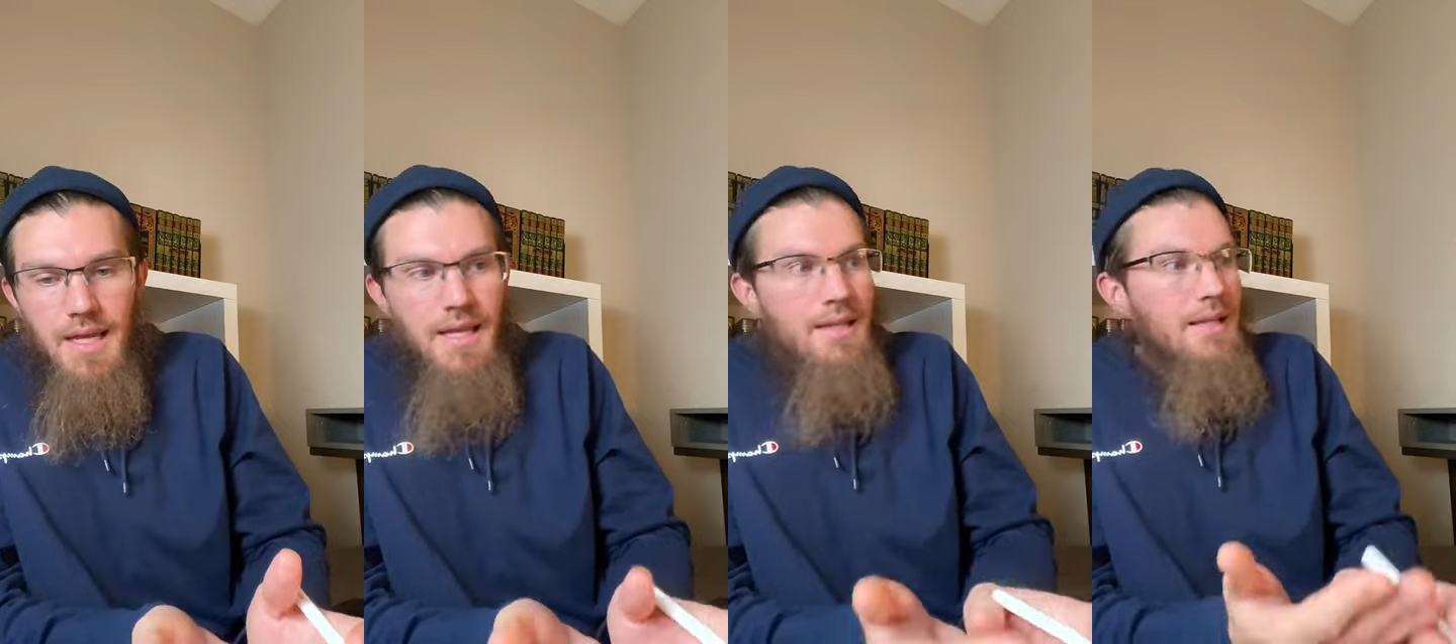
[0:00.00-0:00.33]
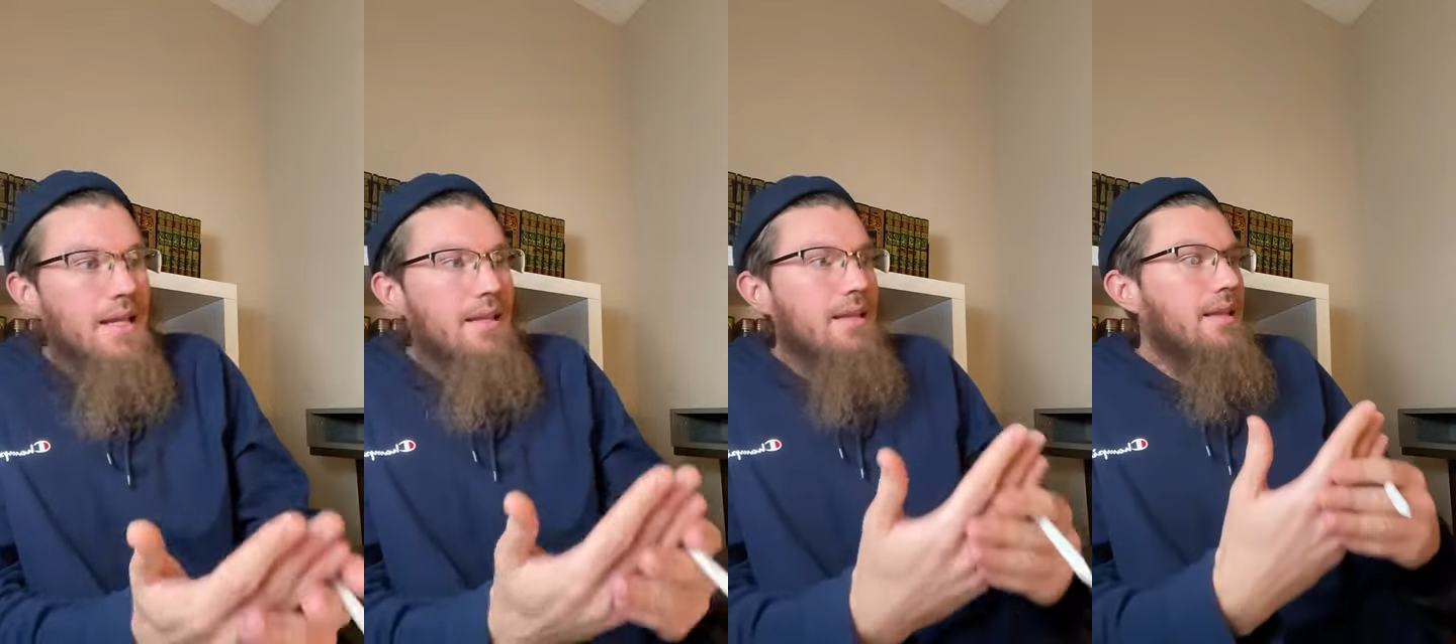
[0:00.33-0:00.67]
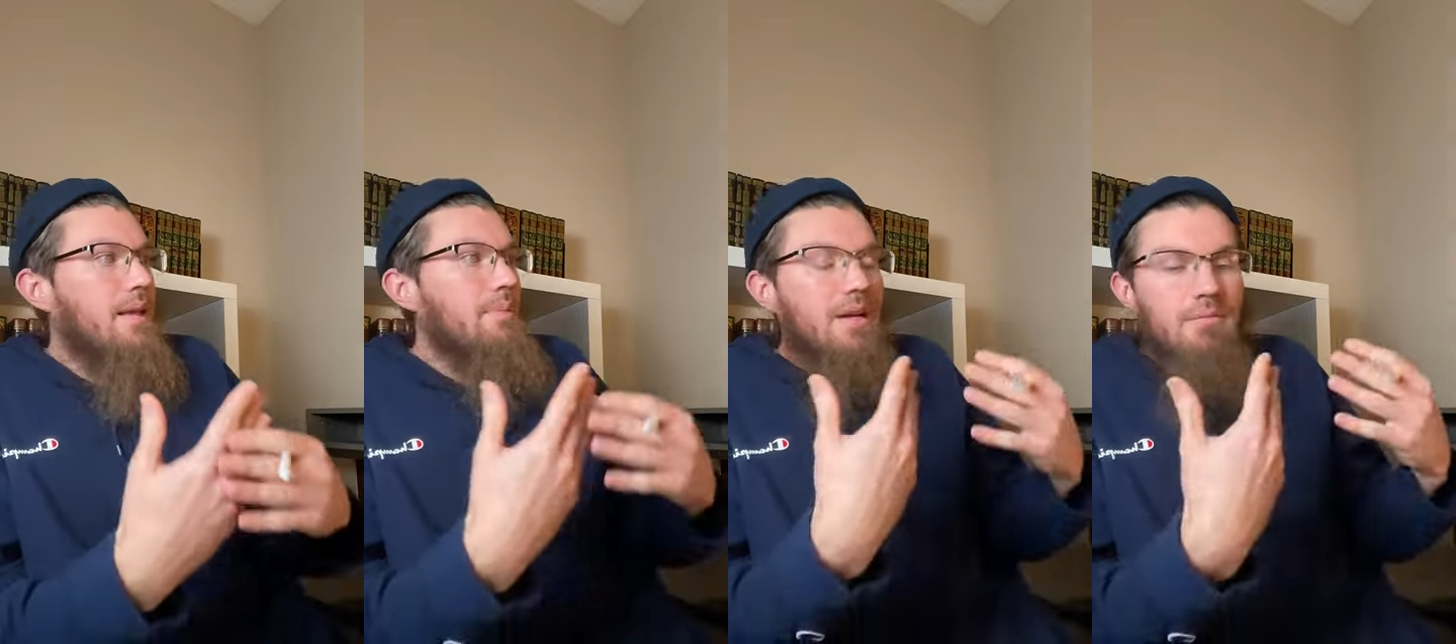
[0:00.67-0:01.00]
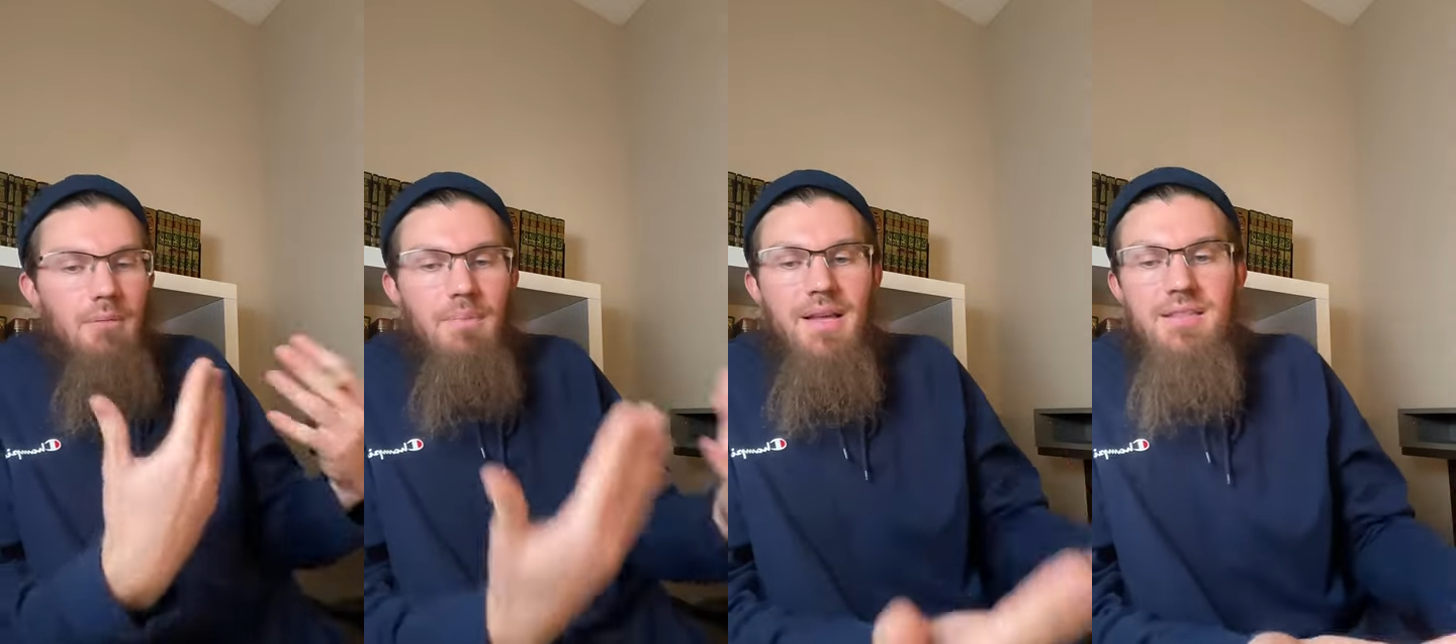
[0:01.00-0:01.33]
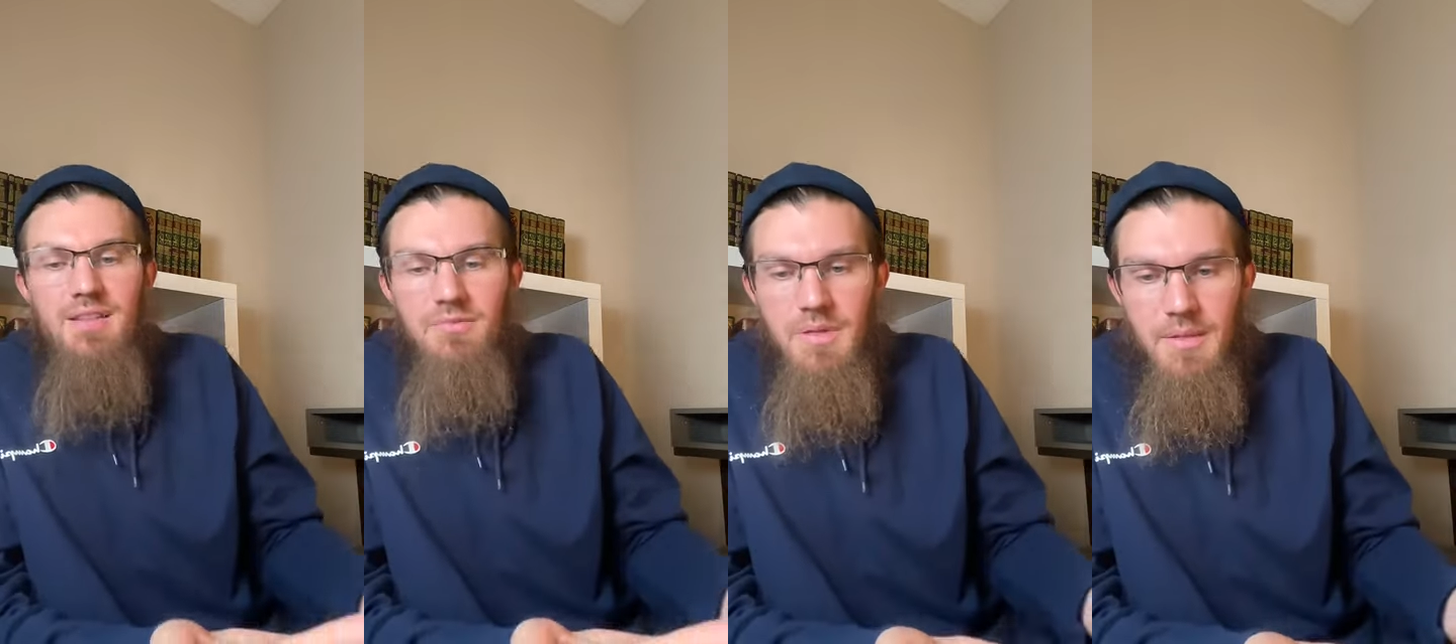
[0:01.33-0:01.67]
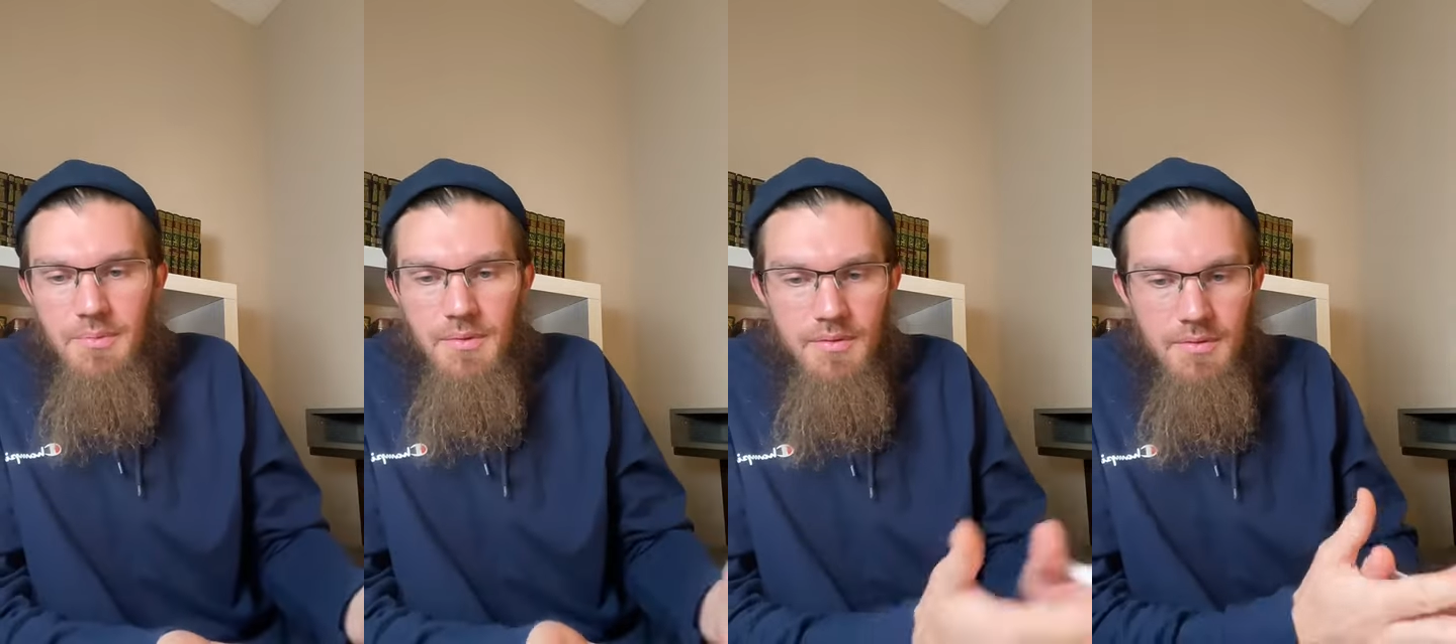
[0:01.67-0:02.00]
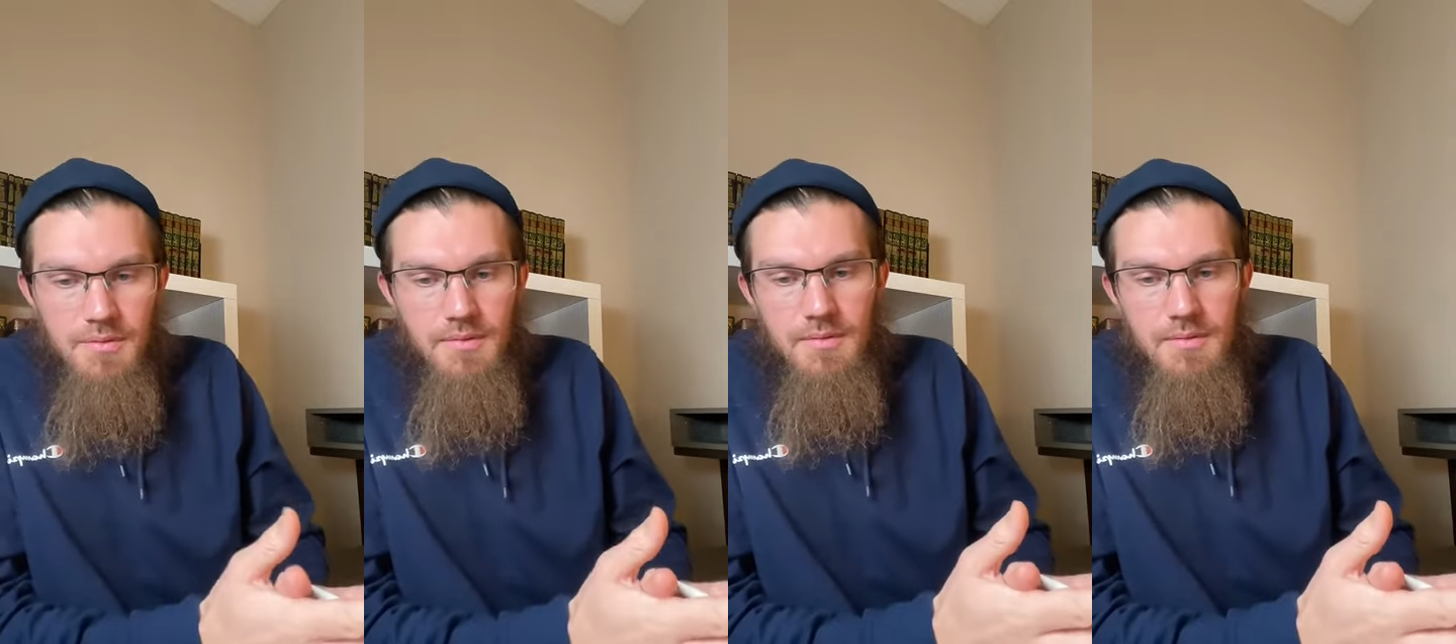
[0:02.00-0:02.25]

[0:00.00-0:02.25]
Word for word: and they become the best of people.